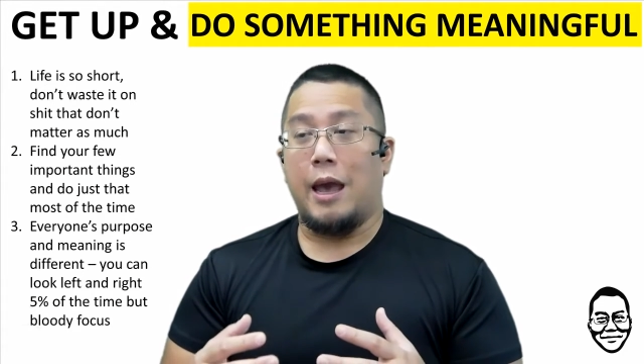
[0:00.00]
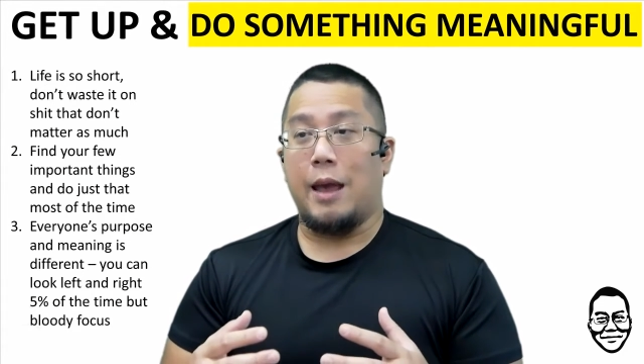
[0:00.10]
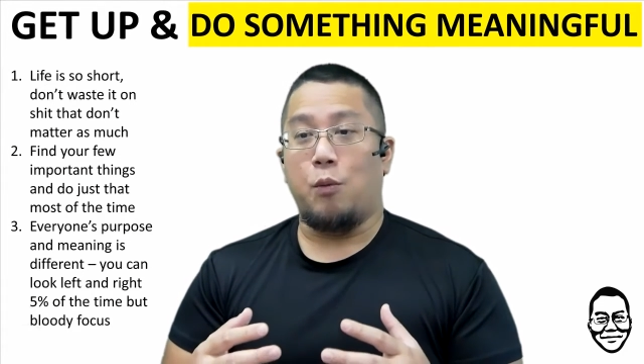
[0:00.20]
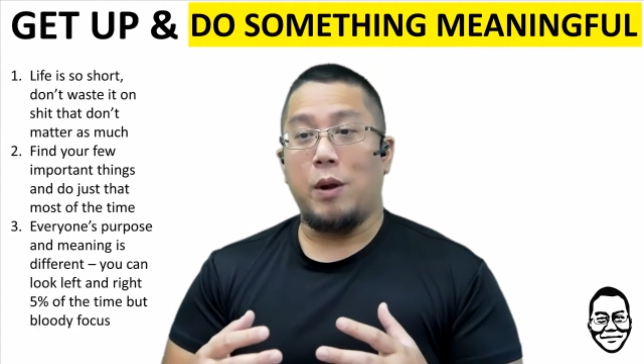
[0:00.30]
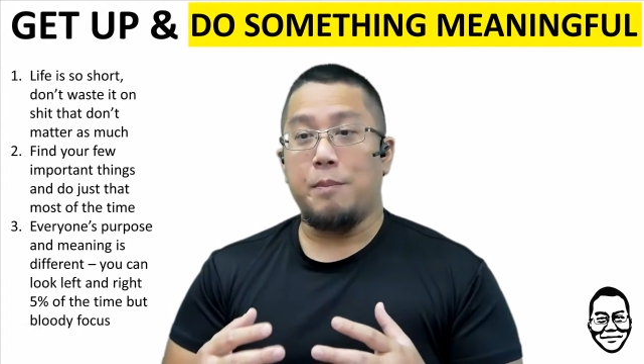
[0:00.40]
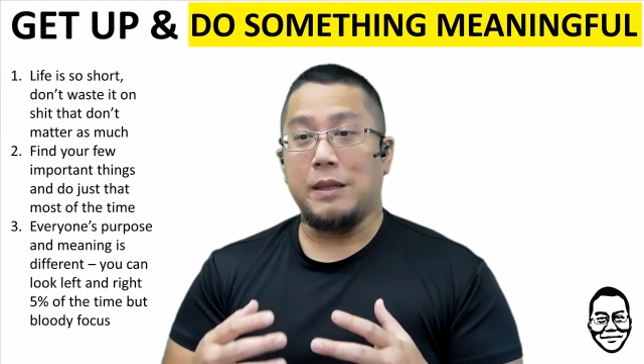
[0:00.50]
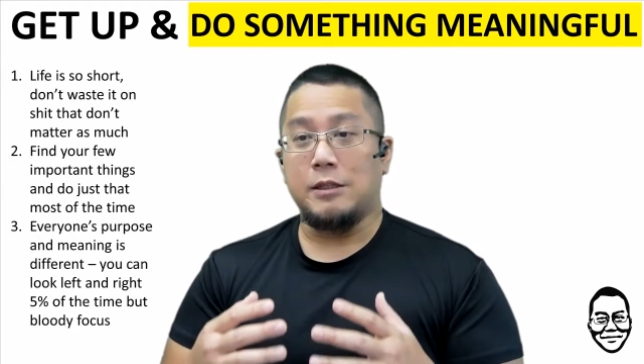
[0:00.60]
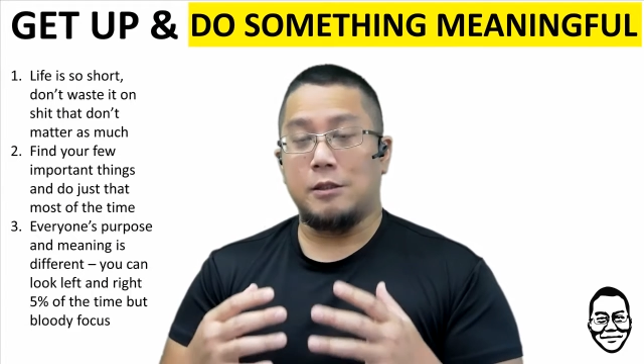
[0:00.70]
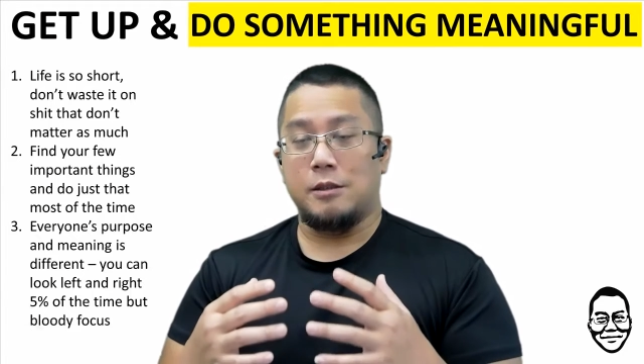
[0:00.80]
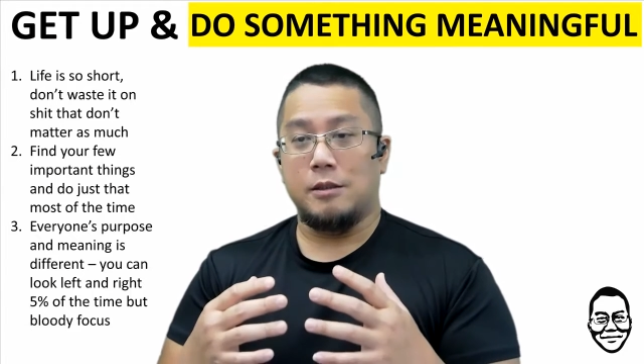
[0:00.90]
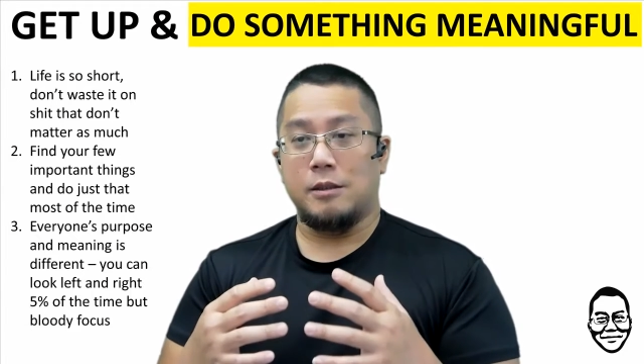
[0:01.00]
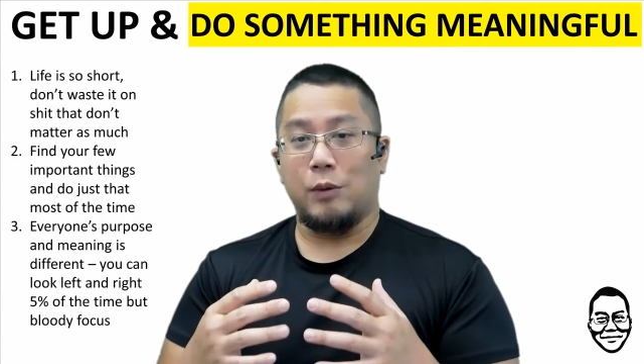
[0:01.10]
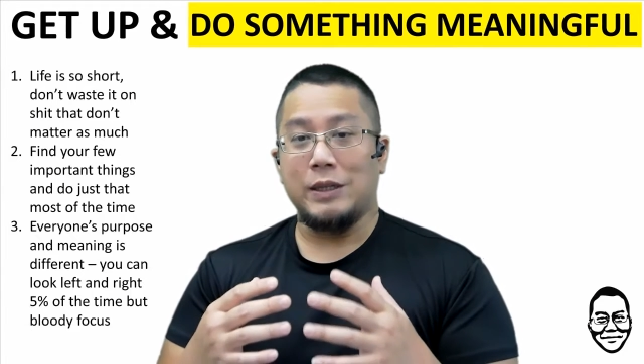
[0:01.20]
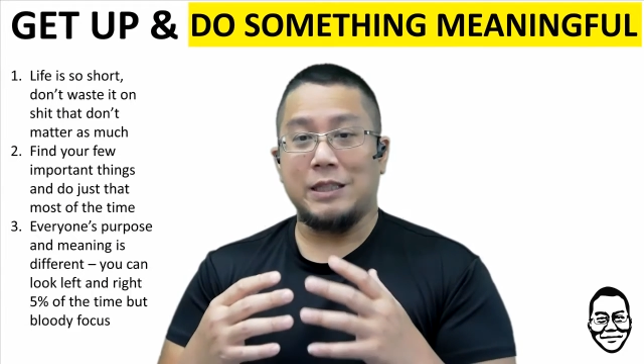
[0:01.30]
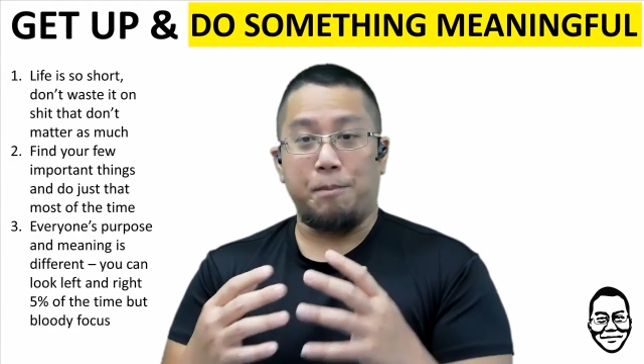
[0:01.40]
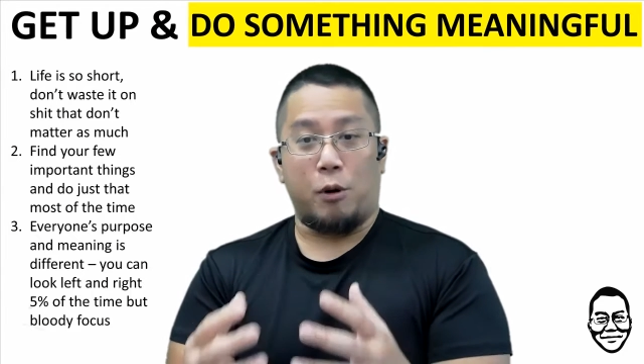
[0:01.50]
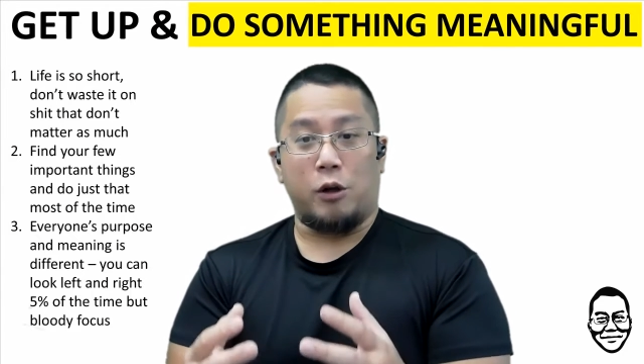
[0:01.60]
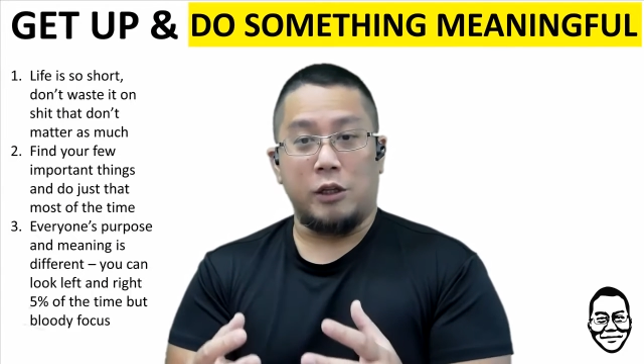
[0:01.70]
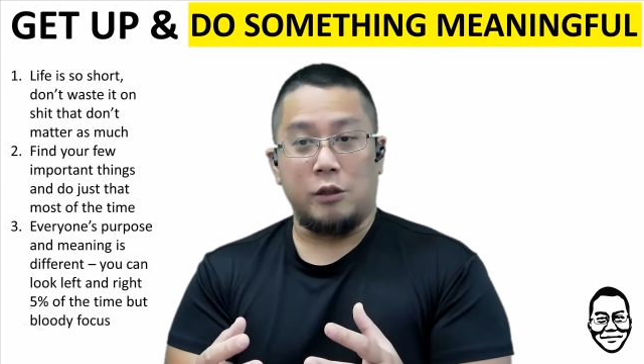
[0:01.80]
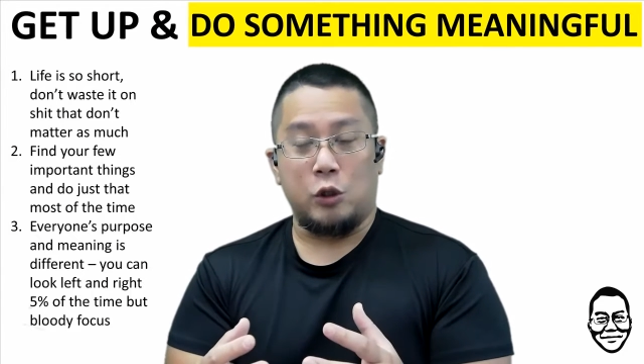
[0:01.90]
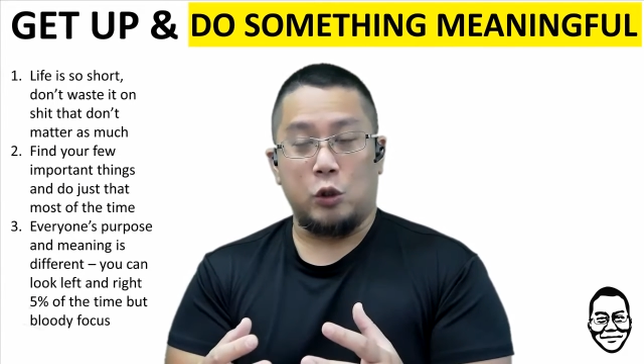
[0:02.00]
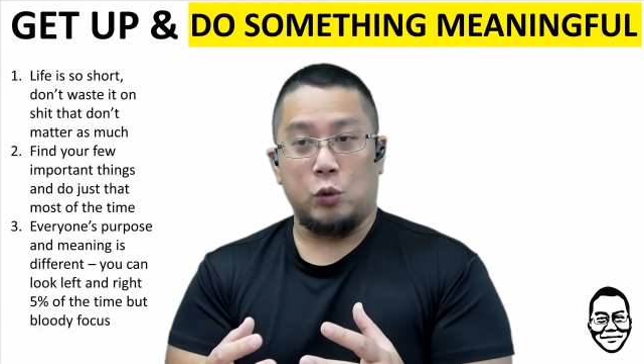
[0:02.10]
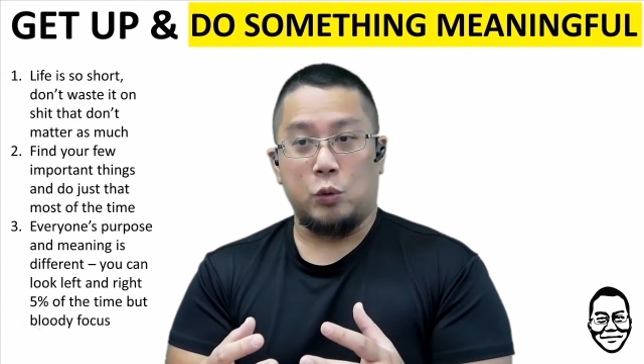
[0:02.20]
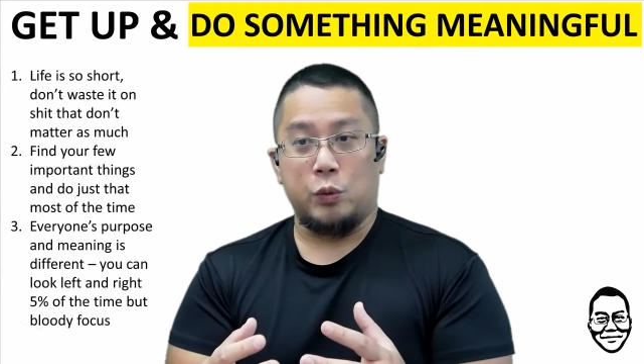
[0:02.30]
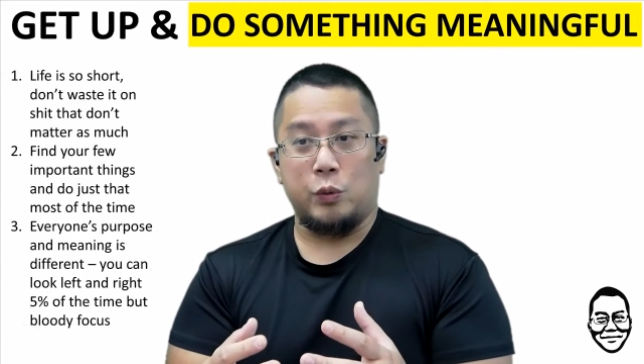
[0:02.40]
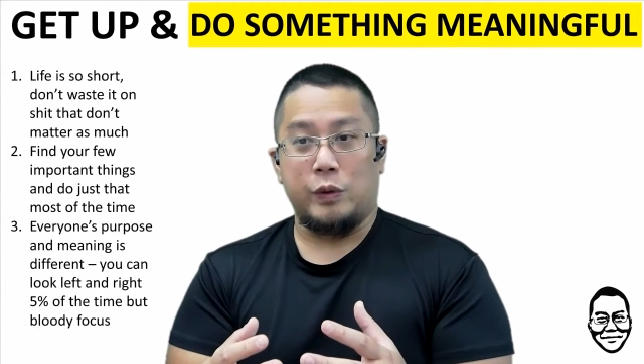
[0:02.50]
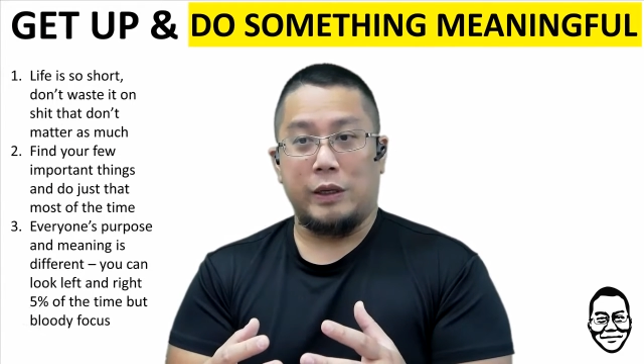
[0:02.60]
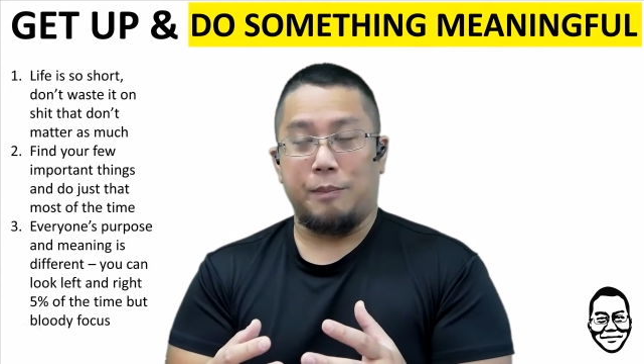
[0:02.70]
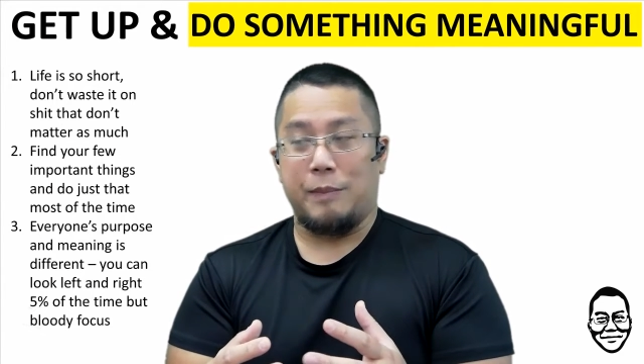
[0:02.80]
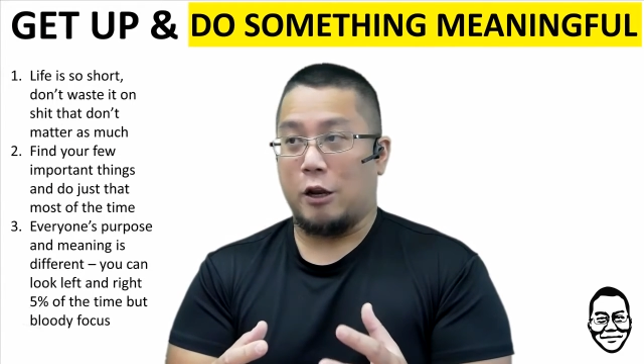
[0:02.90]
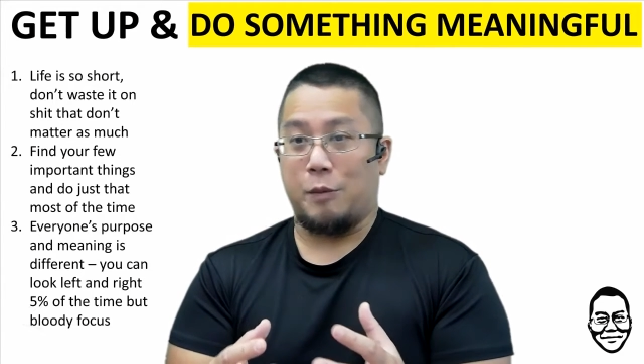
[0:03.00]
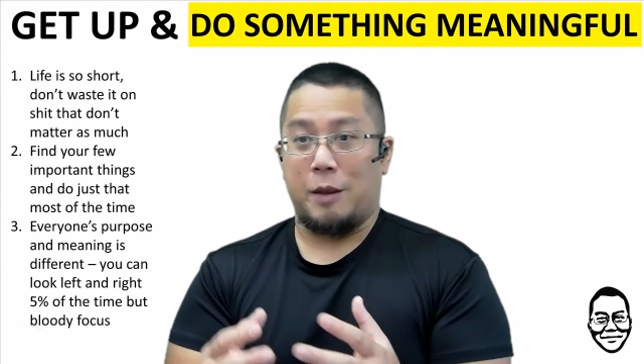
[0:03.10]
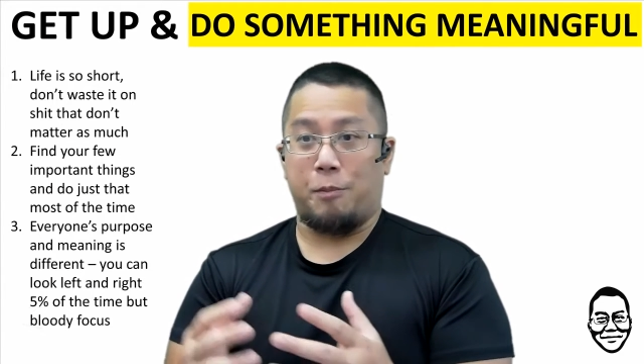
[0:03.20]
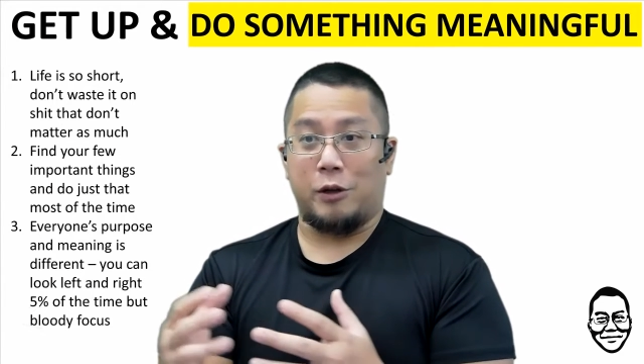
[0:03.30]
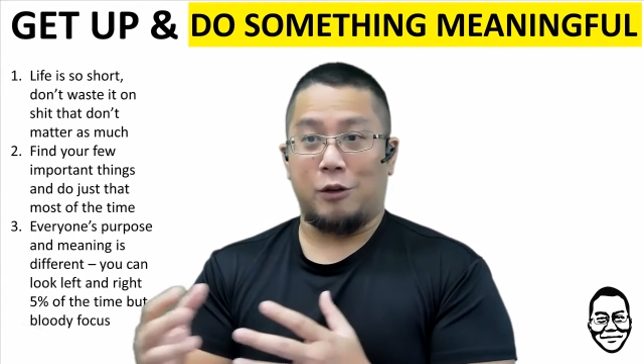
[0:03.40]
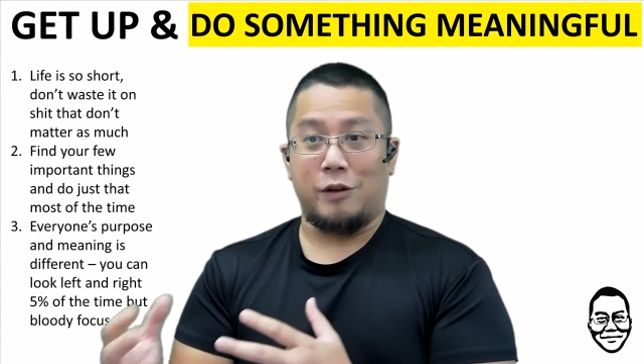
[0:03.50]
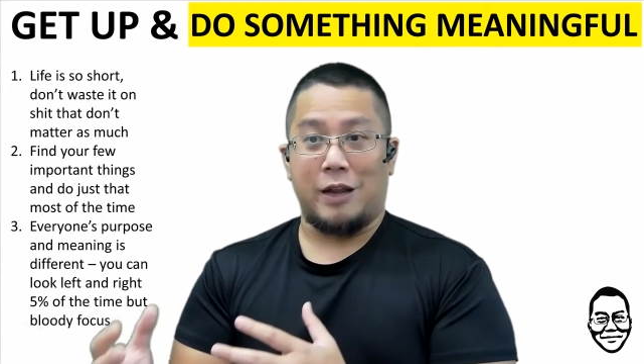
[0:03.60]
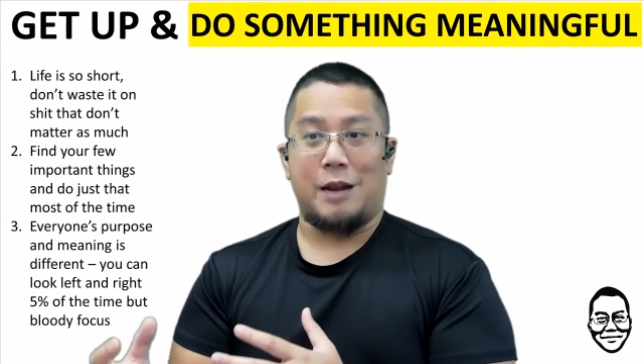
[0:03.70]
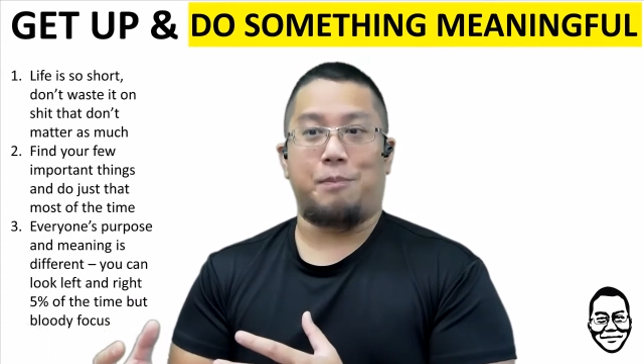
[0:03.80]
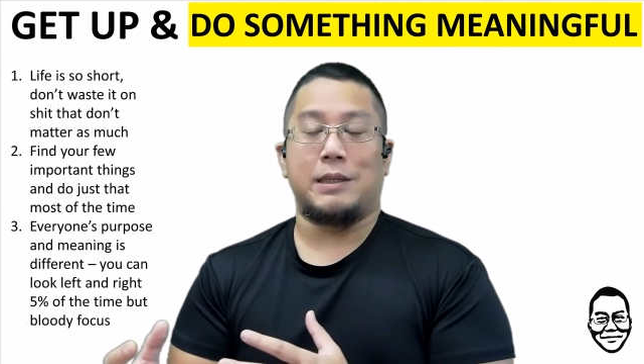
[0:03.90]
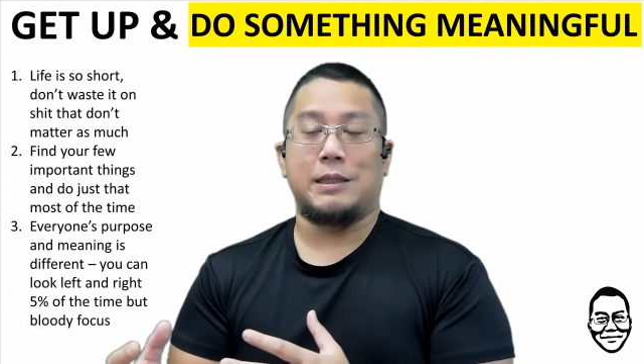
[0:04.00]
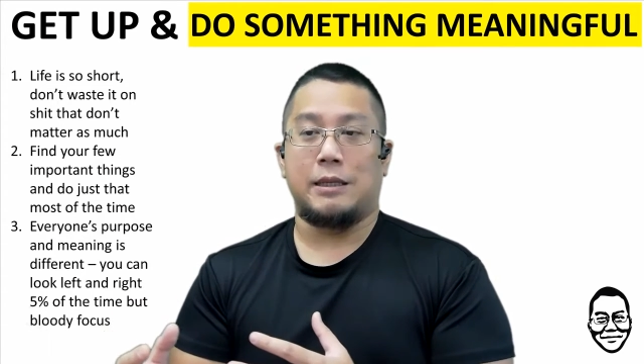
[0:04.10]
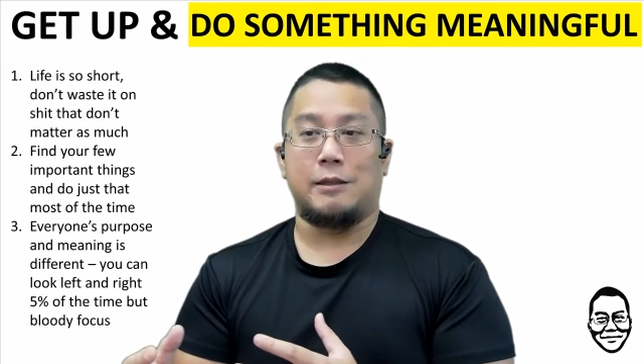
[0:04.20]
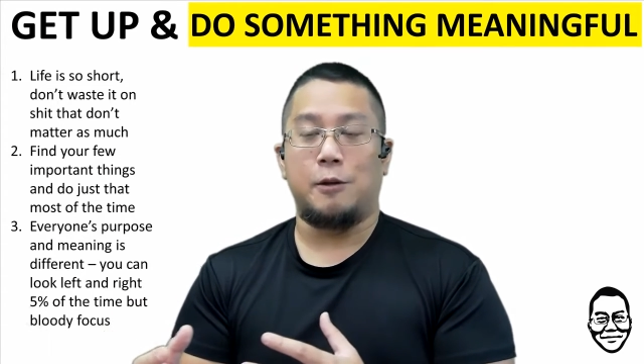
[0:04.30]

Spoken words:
And what's important to you may not be important to another person.